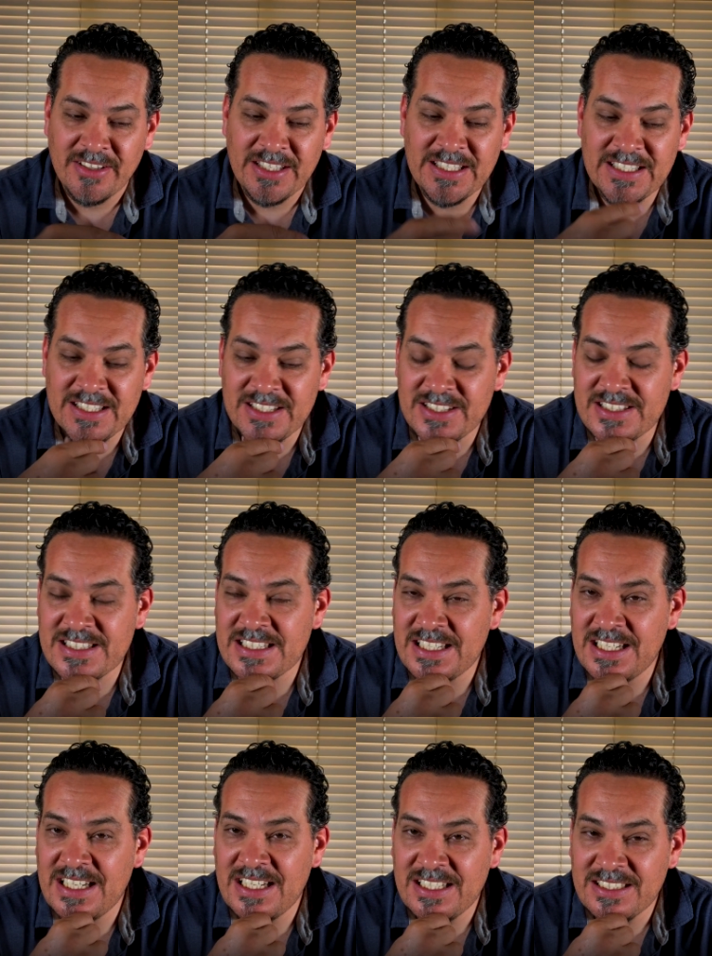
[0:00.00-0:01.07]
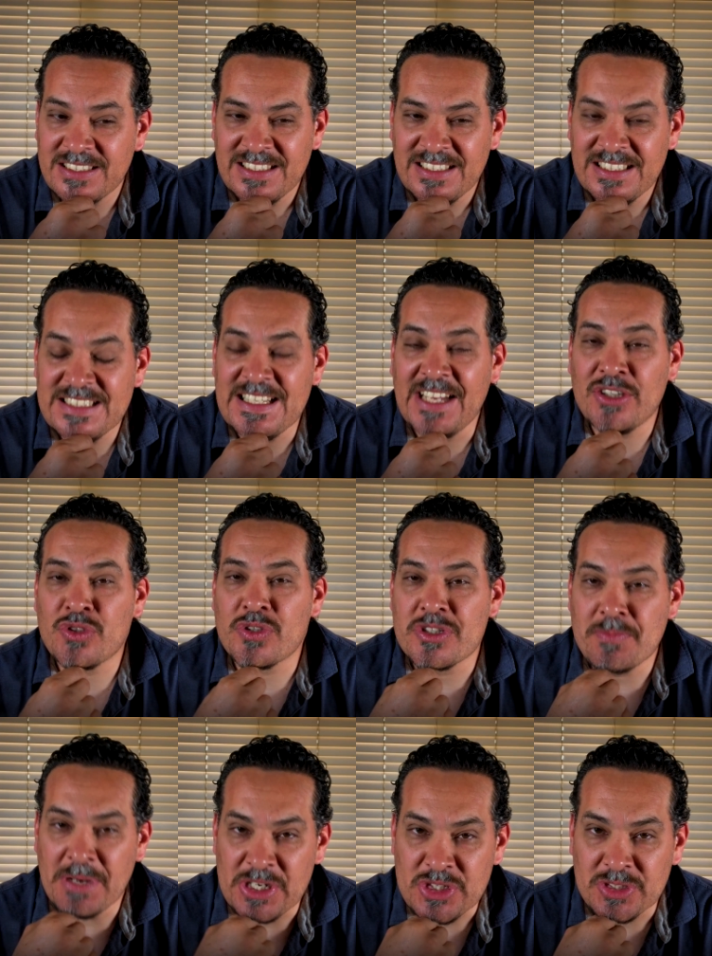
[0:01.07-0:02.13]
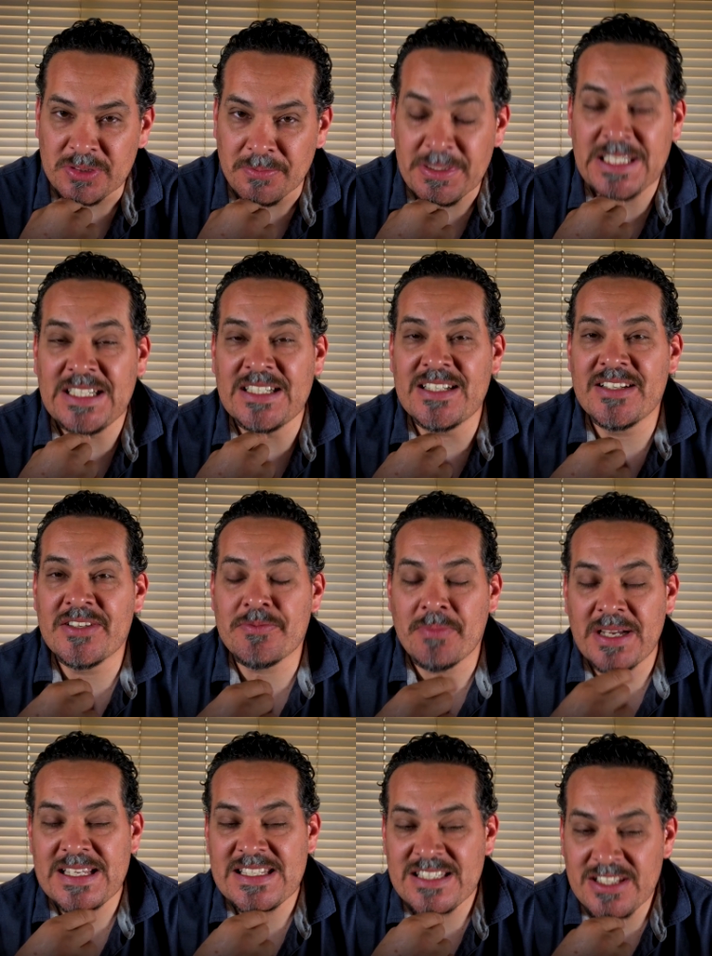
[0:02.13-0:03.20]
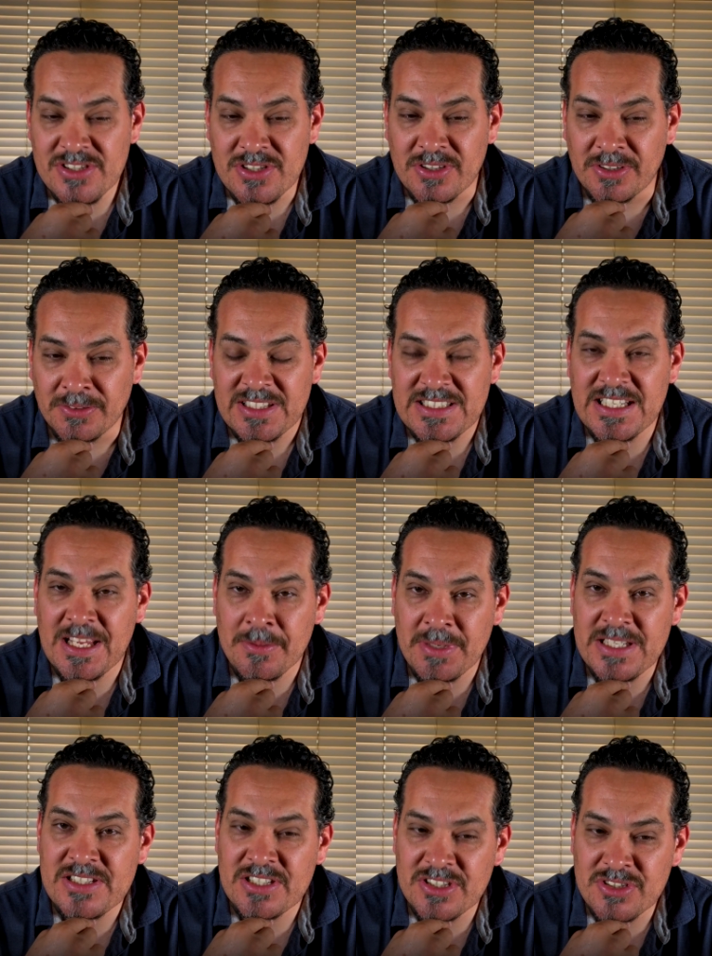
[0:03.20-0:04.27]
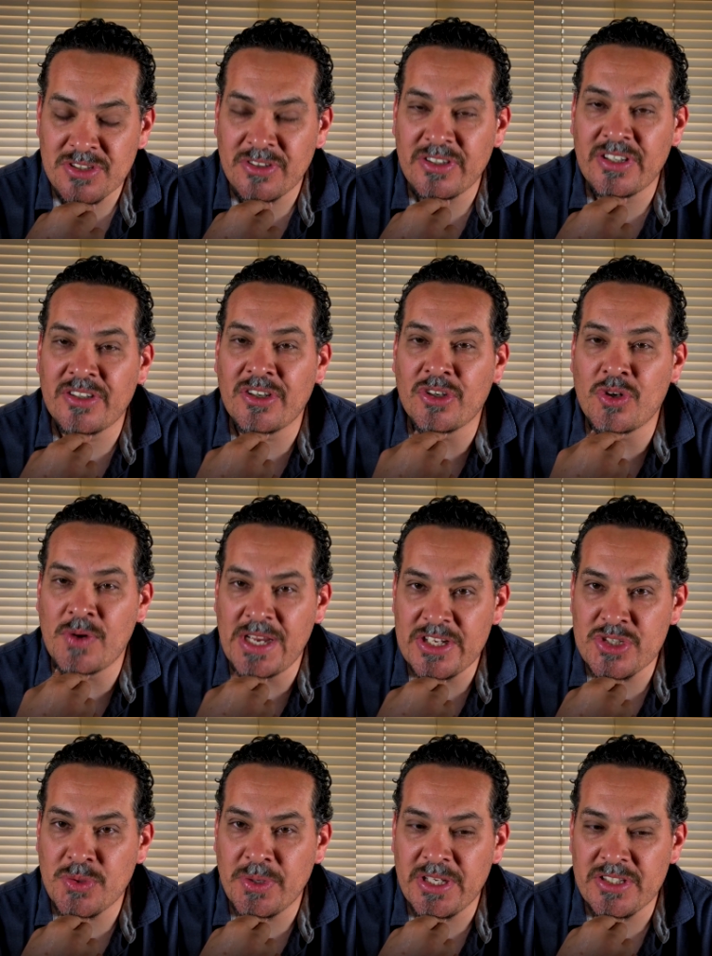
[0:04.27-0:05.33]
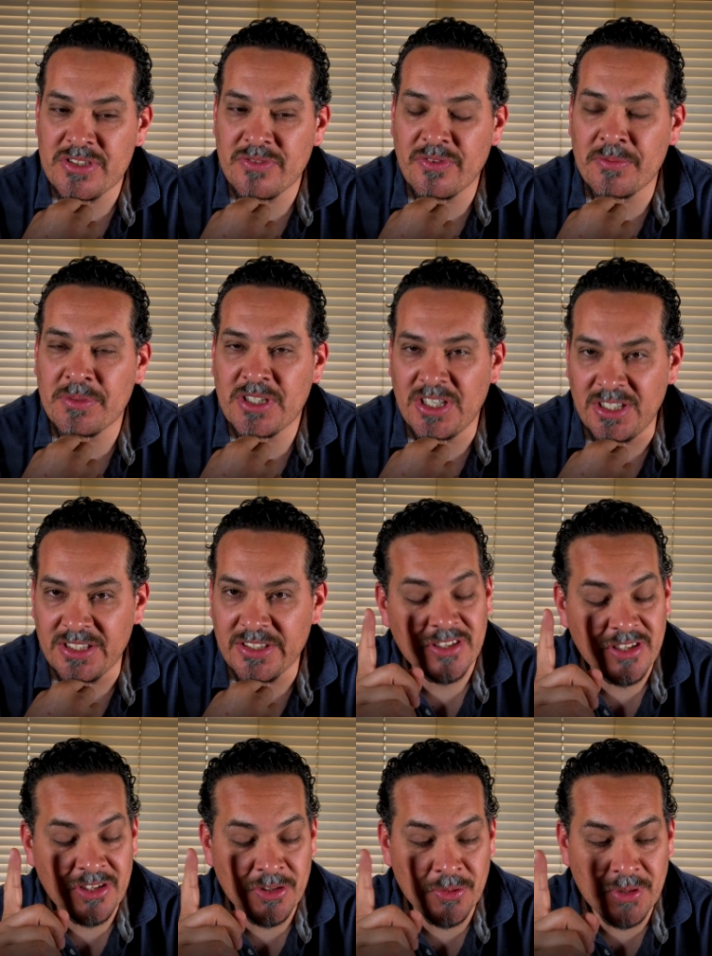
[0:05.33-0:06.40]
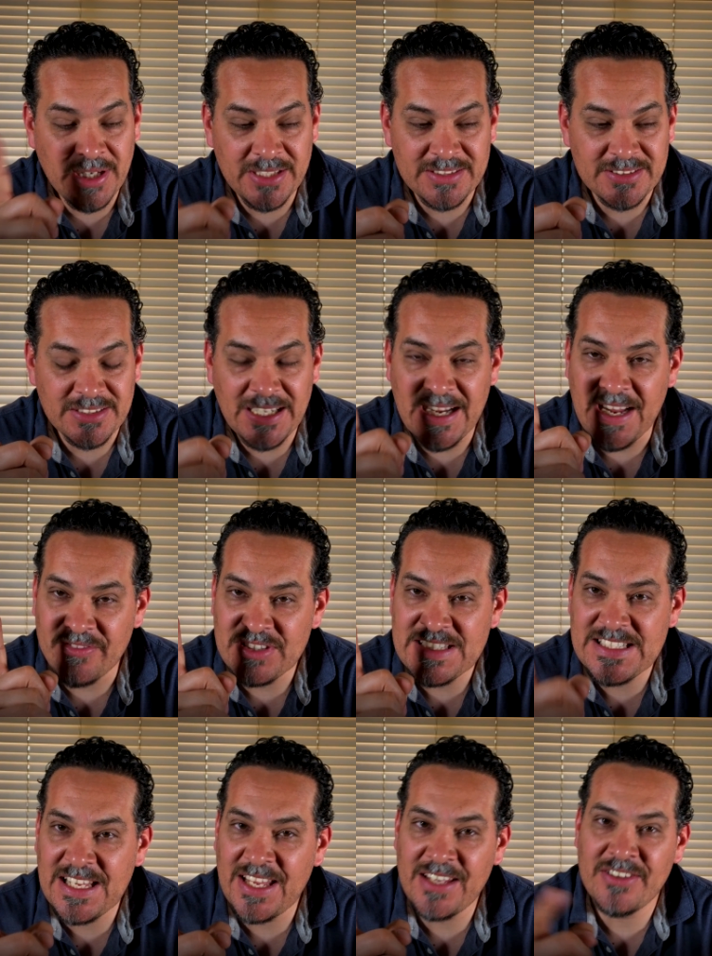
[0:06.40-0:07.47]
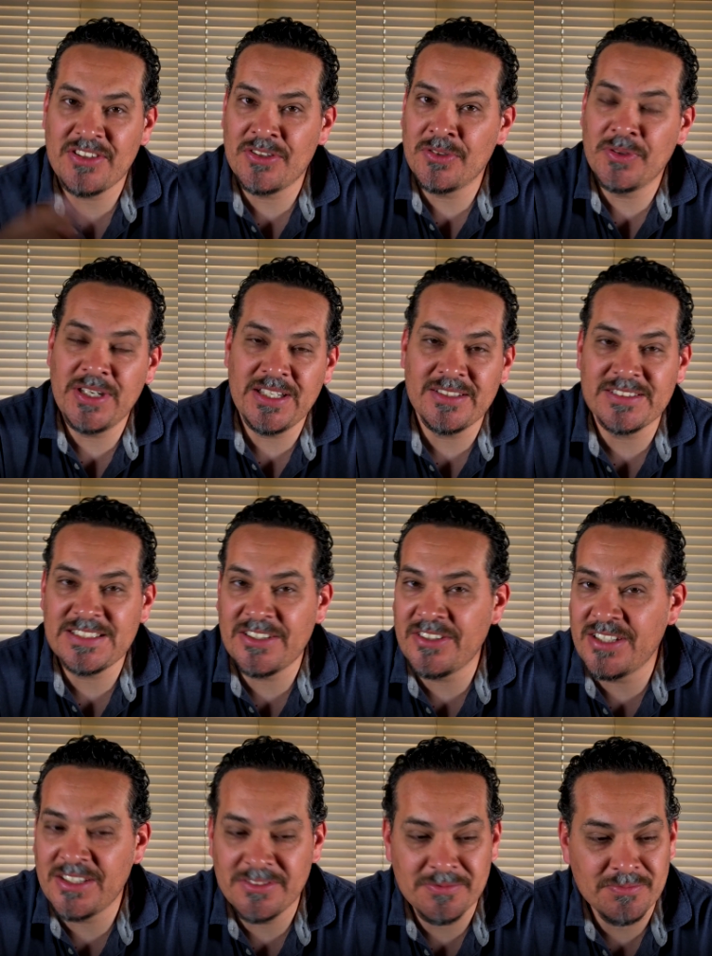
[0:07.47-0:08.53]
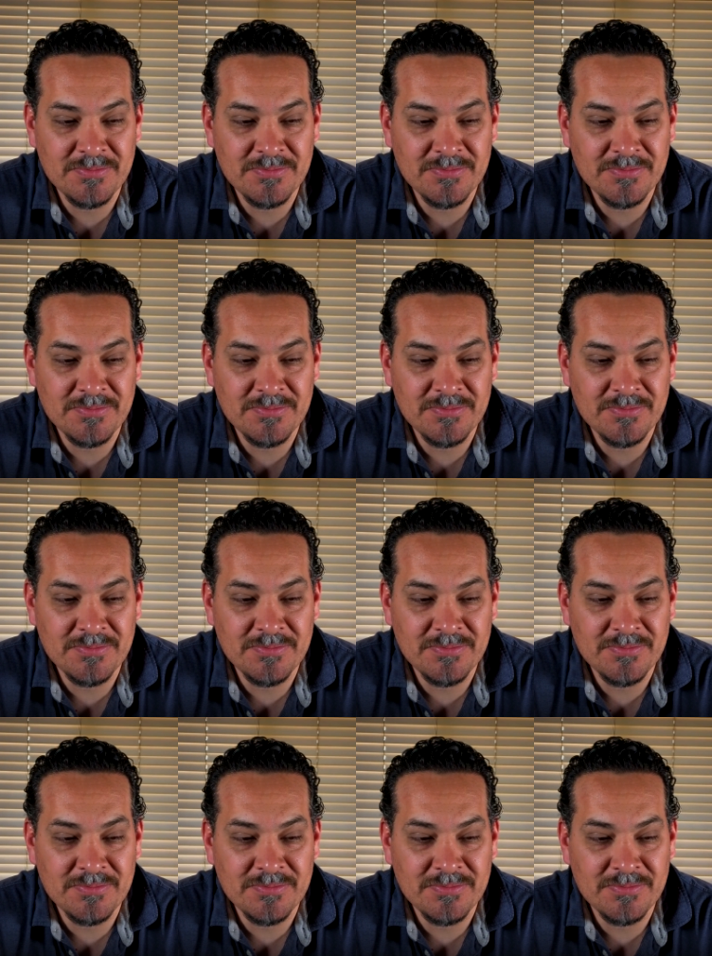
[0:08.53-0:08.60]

is, uh, is extra special because my sister, today my sister graduates from college. You know what? I have to say, you know what, Sarah?